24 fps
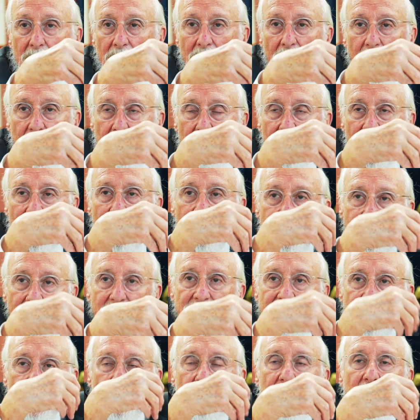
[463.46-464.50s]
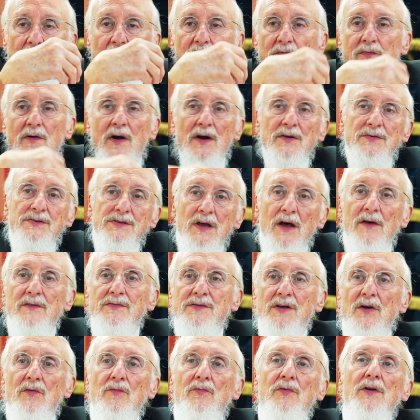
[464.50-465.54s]
Many things that we do for ourselves
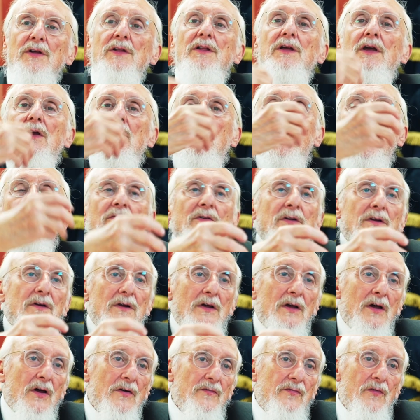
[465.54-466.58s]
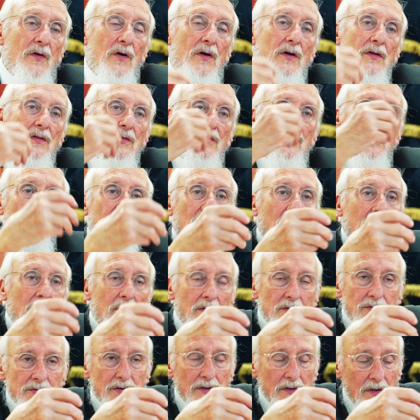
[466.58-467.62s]
are really covered for the
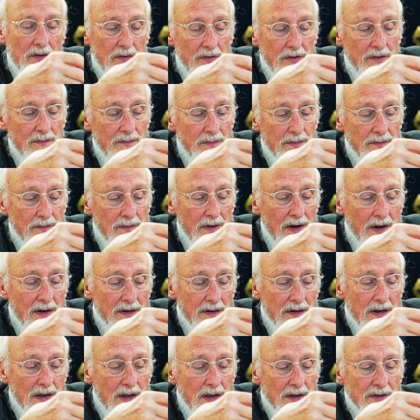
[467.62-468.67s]
Rabbanu Shalom, right?